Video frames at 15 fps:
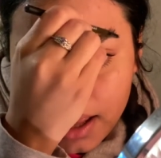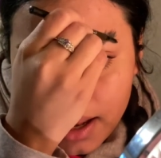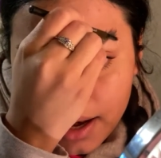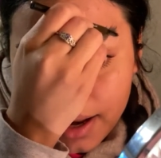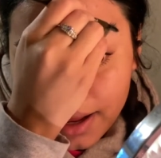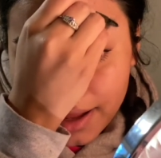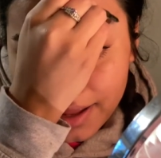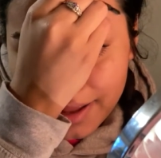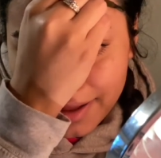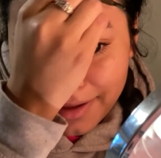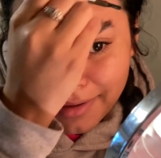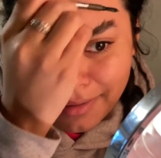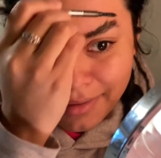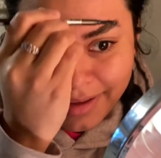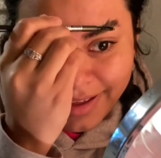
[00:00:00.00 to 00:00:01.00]
Like,
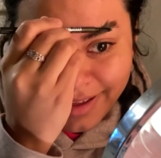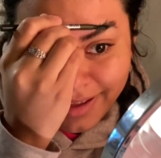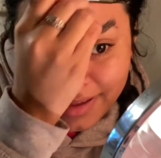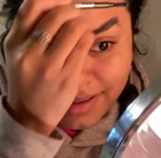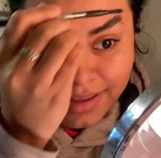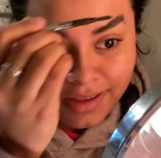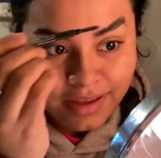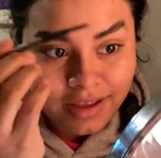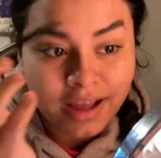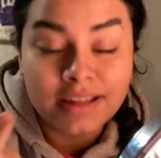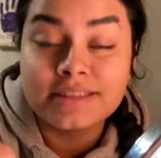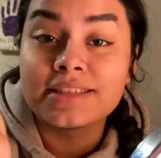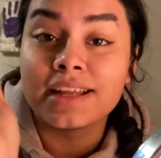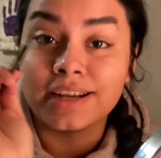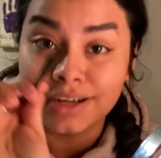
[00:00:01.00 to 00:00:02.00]
God
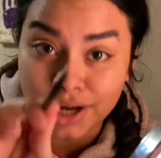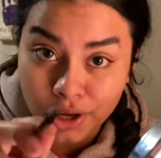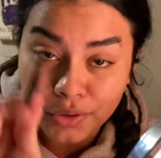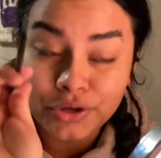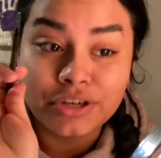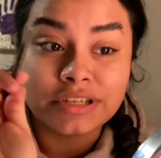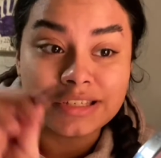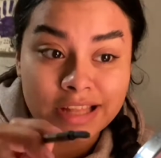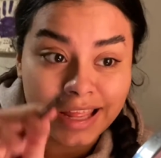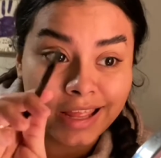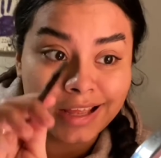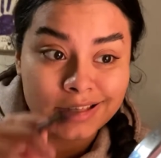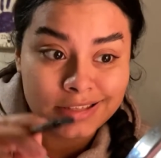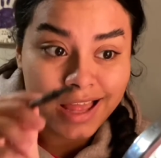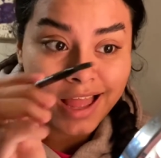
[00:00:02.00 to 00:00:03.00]
said, no, you're
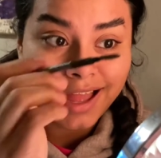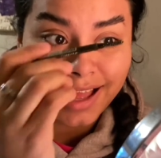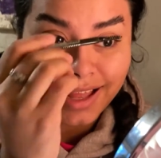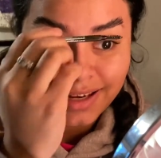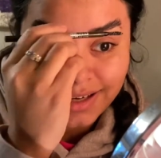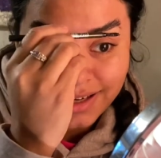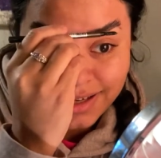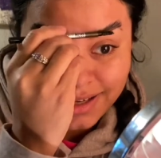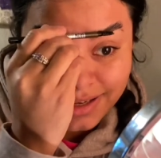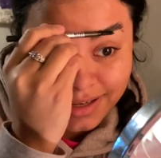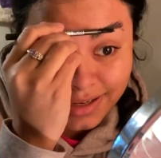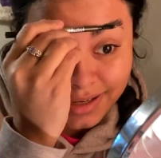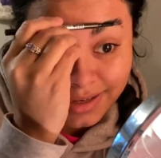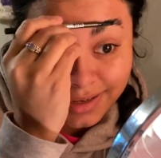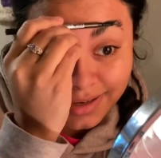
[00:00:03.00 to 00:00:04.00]
staying sad.
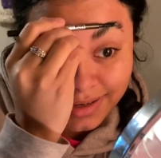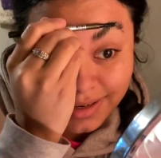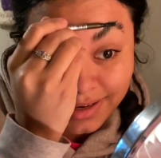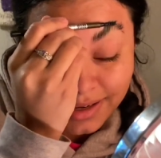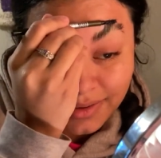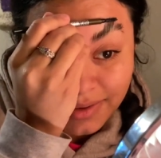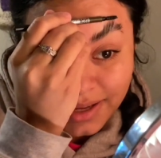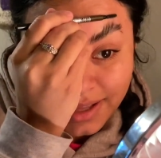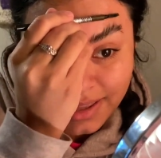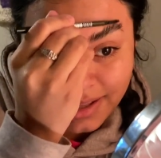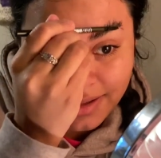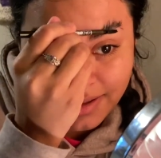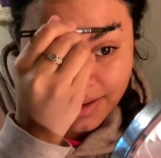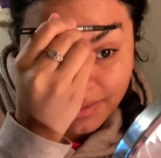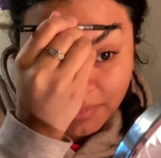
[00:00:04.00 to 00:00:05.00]
Like, okay
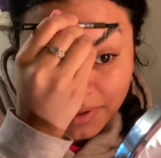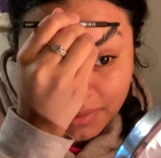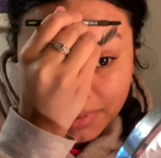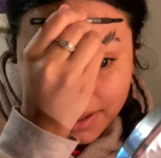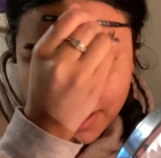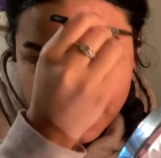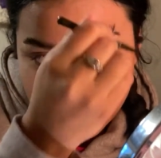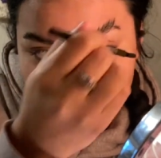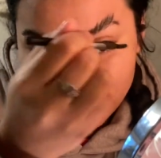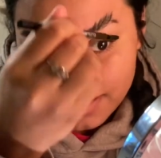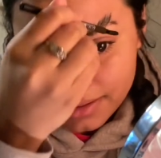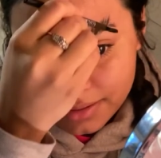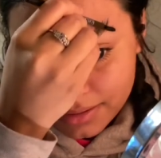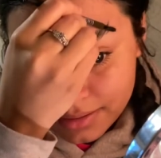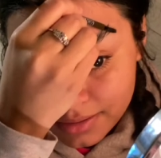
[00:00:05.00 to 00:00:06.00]
then, my bad.
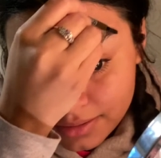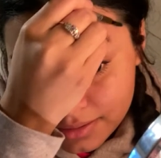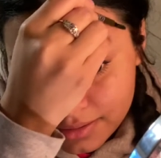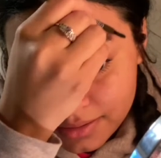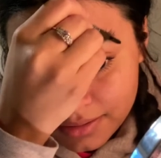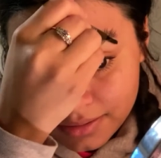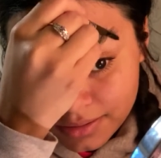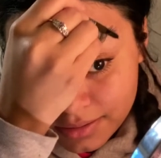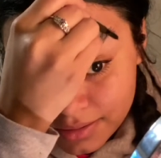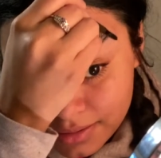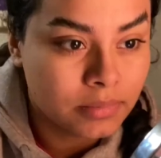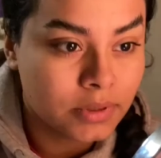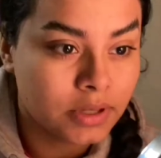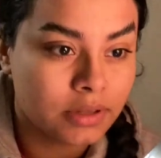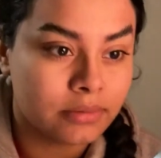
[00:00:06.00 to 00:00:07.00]

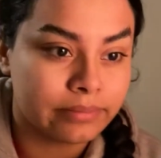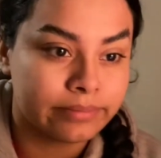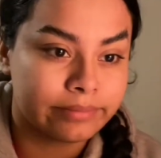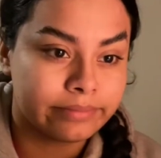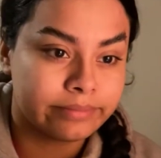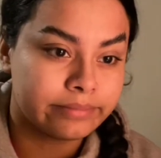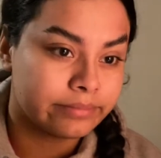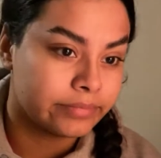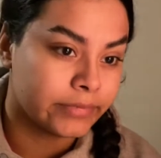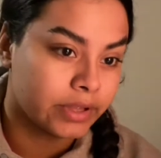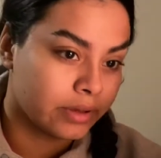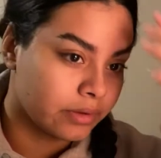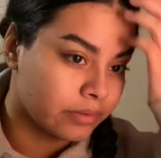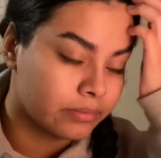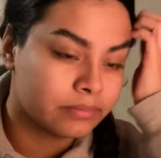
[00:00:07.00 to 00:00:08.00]
Well,
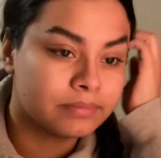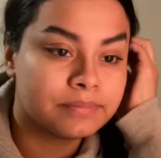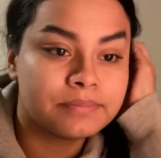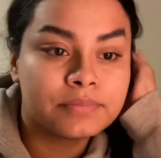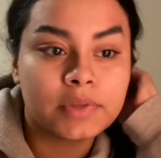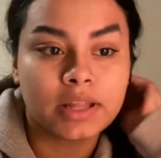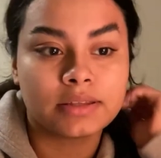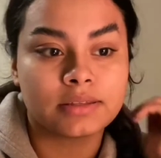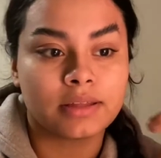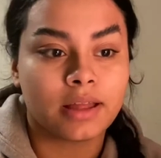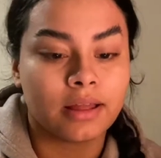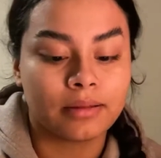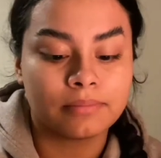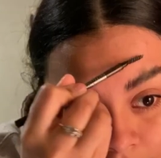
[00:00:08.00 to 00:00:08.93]
yeah, that's that.